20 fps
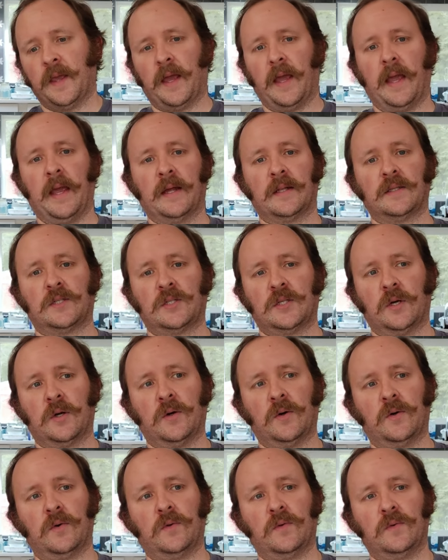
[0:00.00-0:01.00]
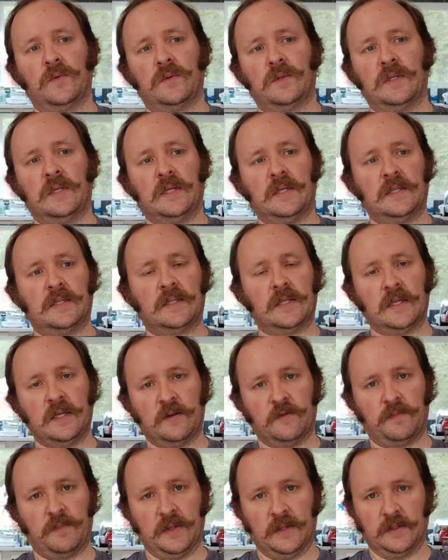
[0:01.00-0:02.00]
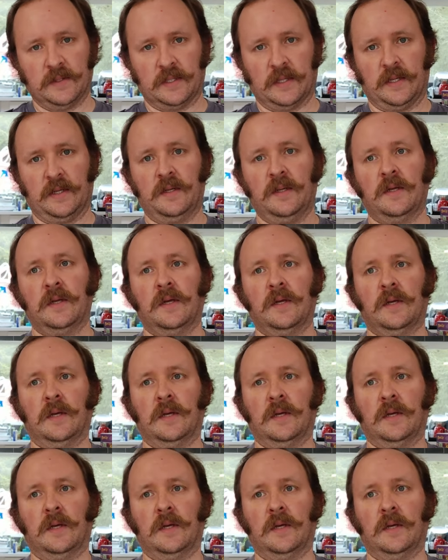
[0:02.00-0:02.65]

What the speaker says: And so the city of Pilsen